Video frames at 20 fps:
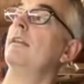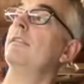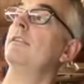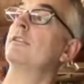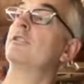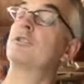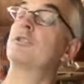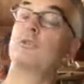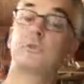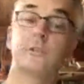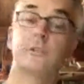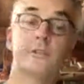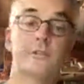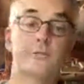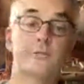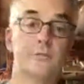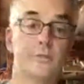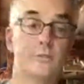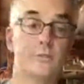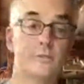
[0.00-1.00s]

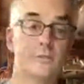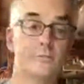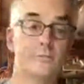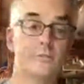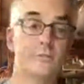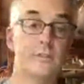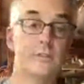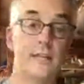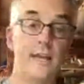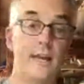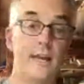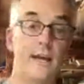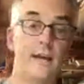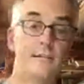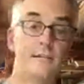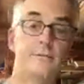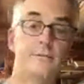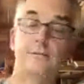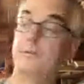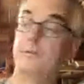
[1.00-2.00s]
the
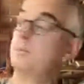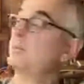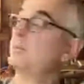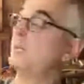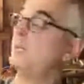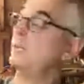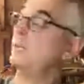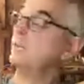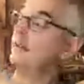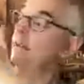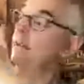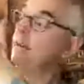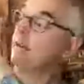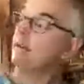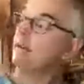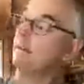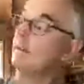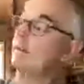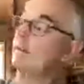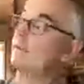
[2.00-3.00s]
shortest roll that you could
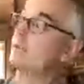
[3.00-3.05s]
have